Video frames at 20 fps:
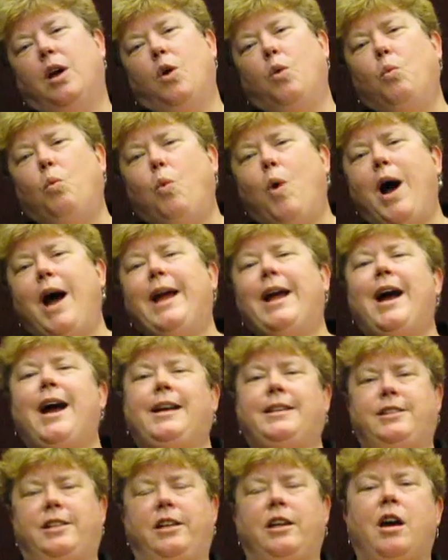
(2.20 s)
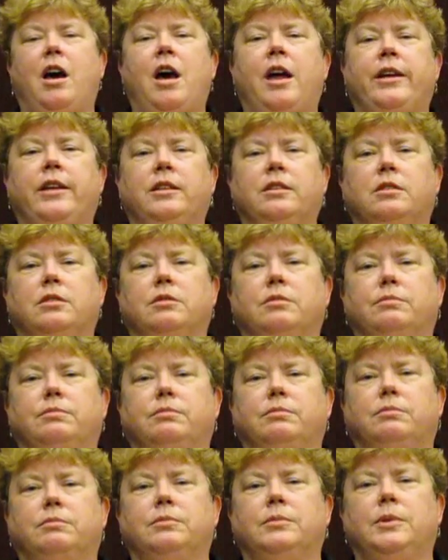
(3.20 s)
Why IT audit?
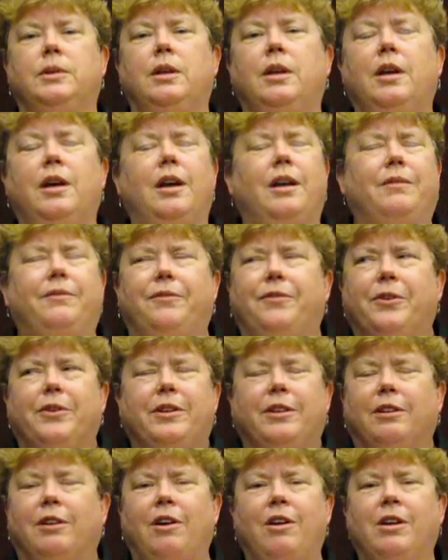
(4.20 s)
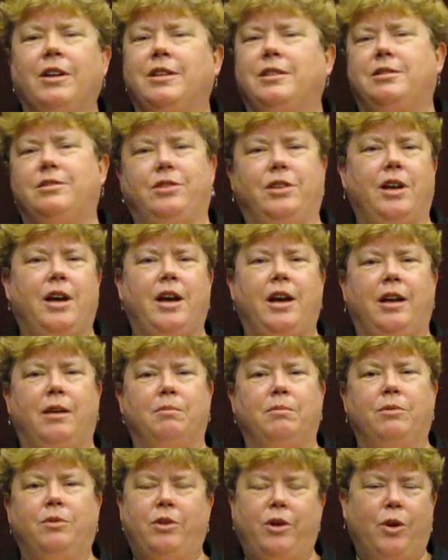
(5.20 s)
For the longest
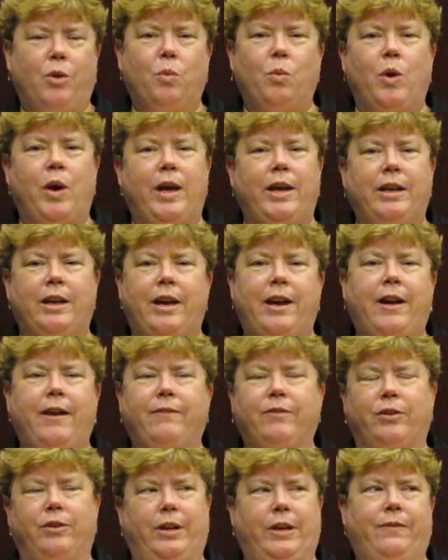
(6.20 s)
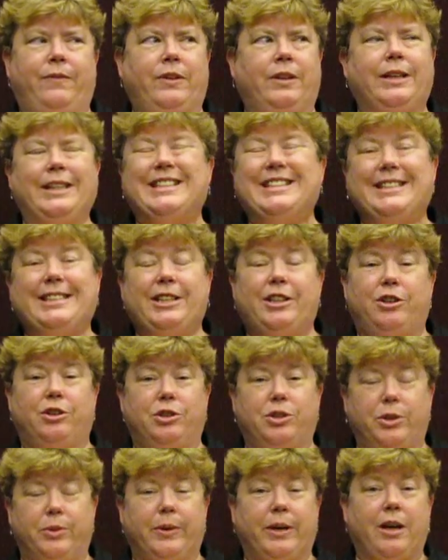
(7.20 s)
time, no one ever even
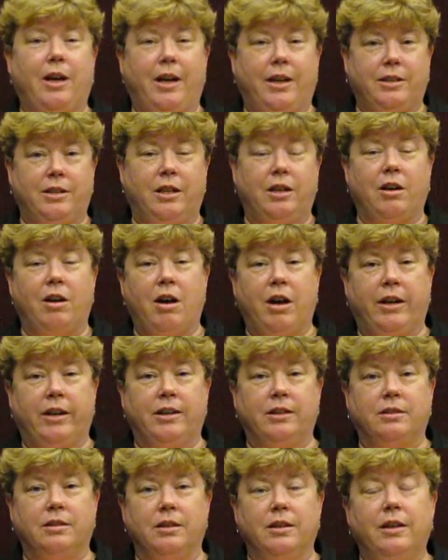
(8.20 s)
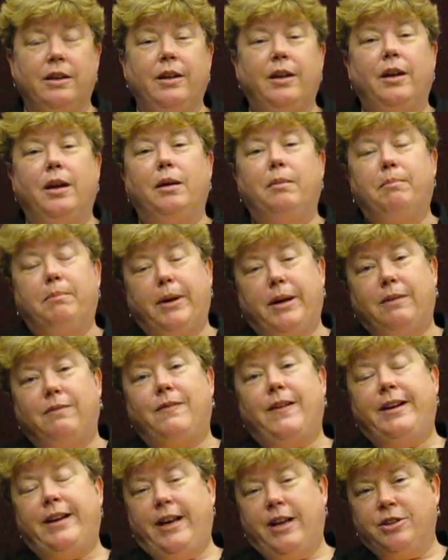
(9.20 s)
considered doing IT audit. But
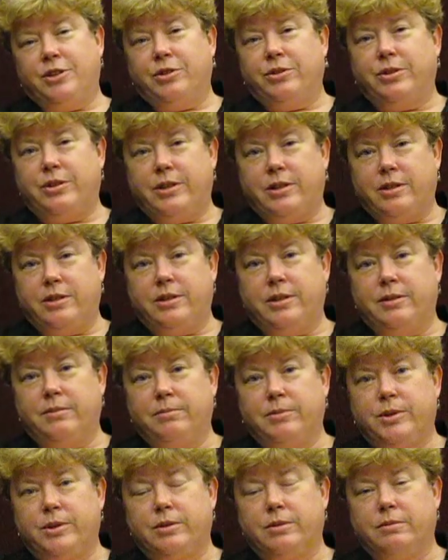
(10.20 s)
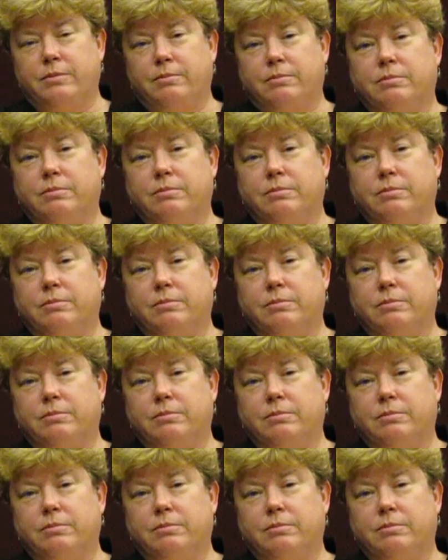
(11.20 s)
financial systems,